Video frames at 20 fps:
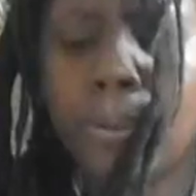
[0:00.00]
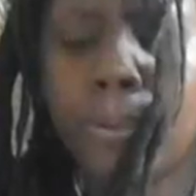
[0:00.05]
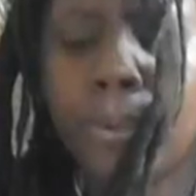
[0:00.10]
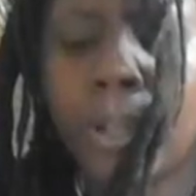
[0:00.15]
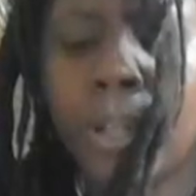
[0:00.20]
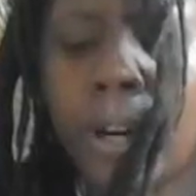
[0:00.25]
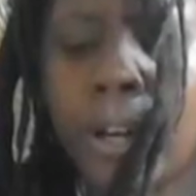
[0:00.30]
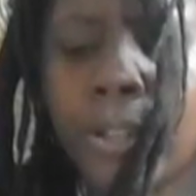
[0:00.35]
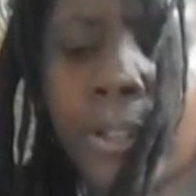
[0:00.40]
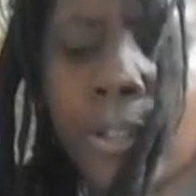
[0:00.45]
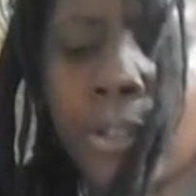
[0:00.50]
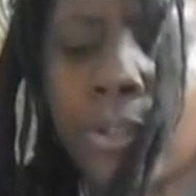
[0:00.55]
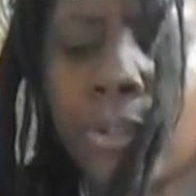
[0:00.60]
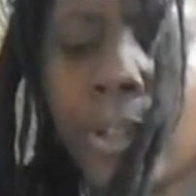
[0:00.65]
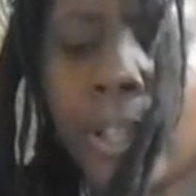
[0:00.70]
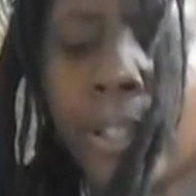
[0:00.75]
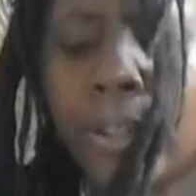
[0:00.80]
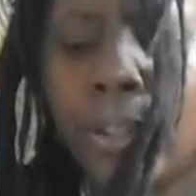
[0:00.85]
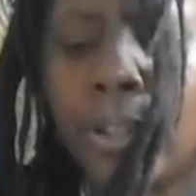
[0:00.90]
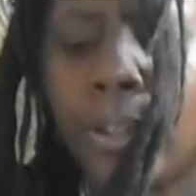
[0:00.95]
would also
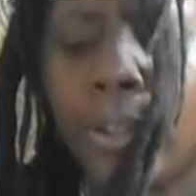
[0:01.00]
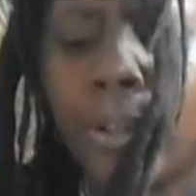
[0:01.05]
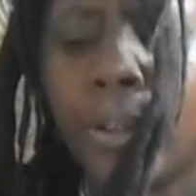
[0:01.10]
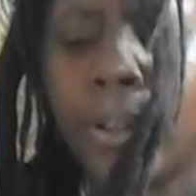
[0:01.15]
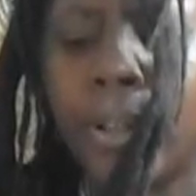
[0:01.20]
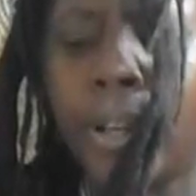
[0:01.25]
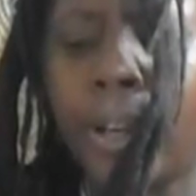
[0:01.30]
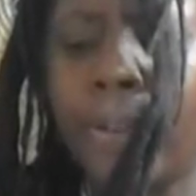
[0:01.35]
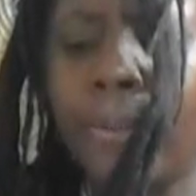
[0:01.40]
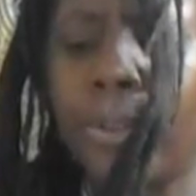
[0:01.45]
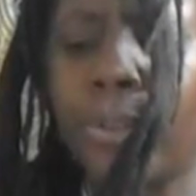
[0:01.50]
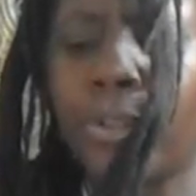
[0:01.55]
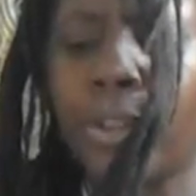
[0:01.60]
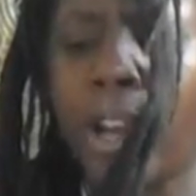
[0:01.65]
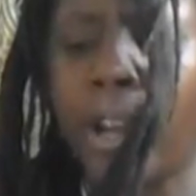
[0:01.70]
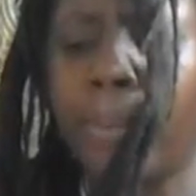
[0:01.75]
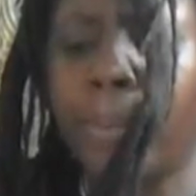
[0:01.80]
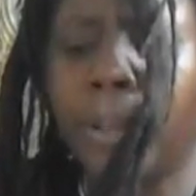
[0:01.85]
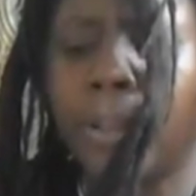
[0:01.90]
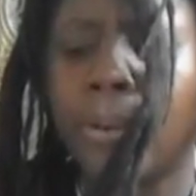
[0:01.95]
drink the urine of the
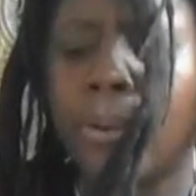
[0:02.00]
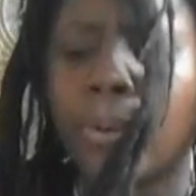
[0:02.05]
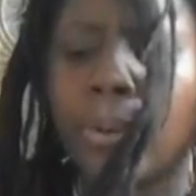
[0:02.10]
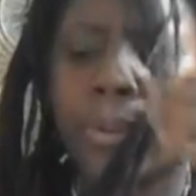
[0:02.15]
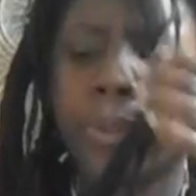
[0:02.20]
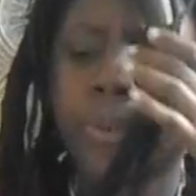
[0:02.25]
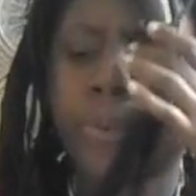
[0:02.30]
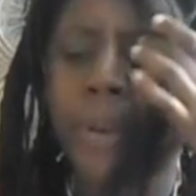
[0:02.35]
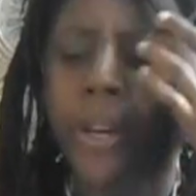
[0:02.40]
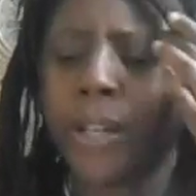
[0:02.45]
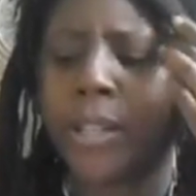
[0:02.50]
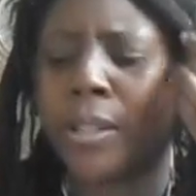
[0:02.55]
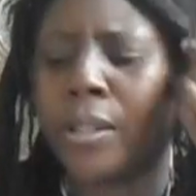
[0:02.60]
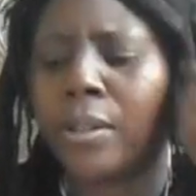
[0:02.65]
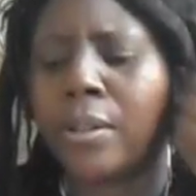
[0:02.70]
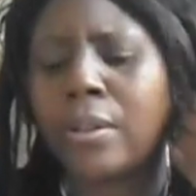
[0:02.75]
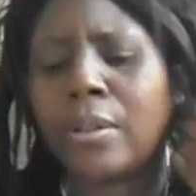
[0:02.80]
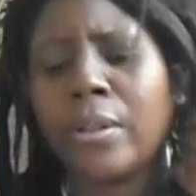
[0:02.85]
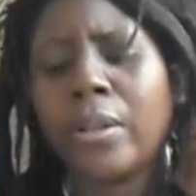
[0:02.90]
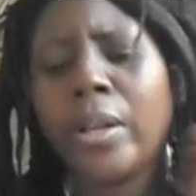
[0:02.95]
shaman or the
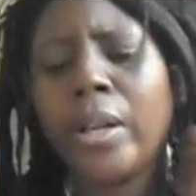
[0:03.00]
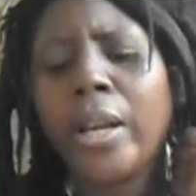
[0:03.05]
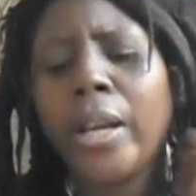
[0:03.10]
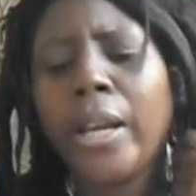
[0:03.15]
reindeer,